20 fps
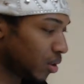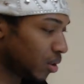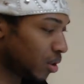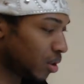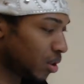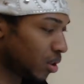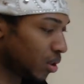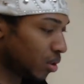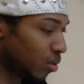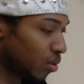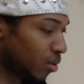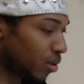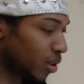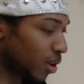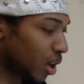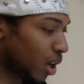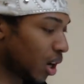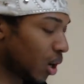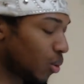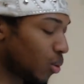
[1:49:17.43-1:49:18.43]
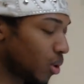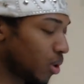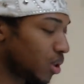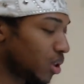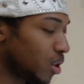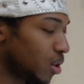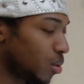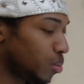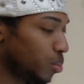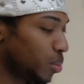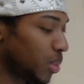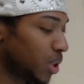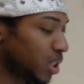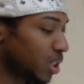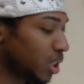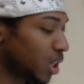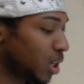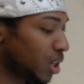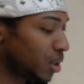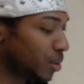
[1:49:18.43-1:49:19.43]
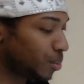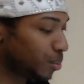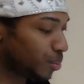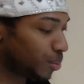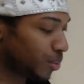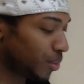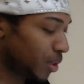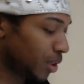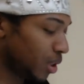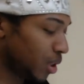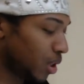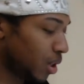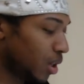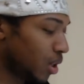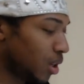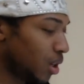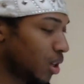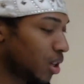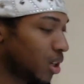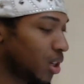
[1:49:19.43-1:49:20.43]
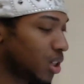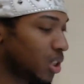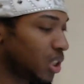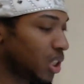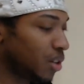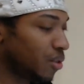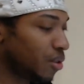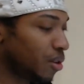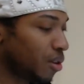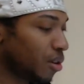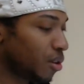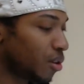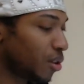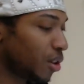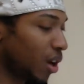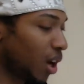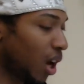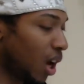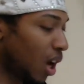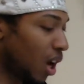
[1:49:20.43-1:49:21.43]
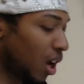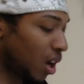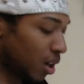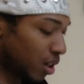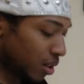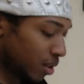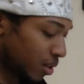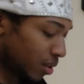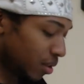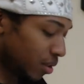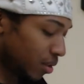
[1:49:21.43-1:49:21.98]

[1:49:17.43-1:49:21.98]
There's no thahawa. No, that's not it. Is there a tha'a?